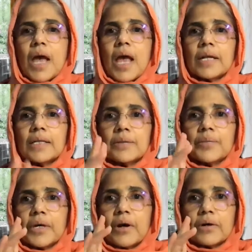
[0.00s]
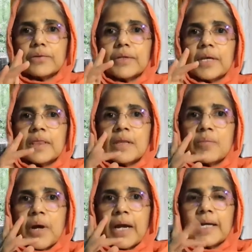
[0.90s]
and because in the
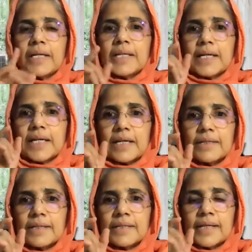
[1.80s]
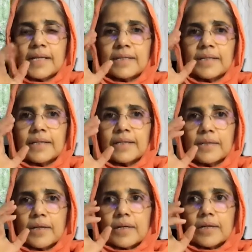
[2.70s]
mind that existence
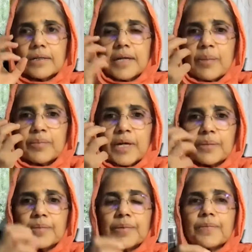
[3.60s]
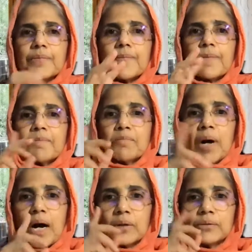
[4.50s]
is wrapped up,
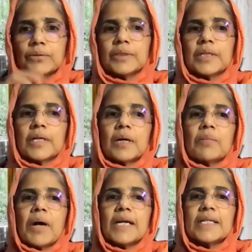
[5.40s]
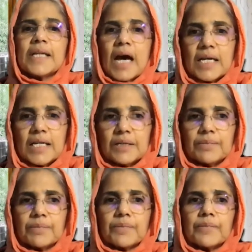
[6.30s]
bound by
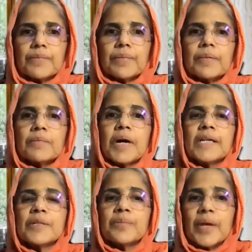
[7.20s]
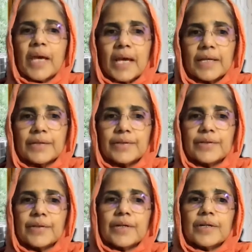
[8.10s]
time, by
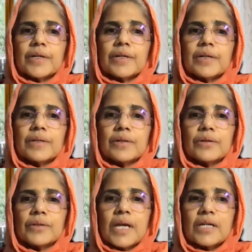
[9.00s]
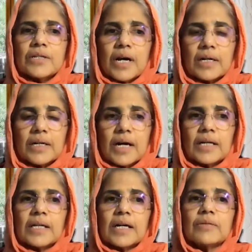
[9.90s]
space, desha,
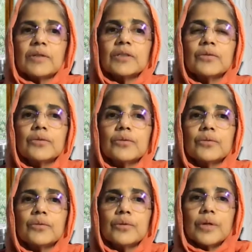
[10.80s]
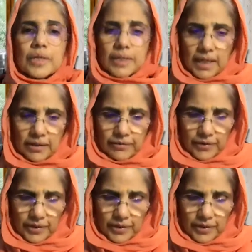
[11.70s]
kala, vastu. Like for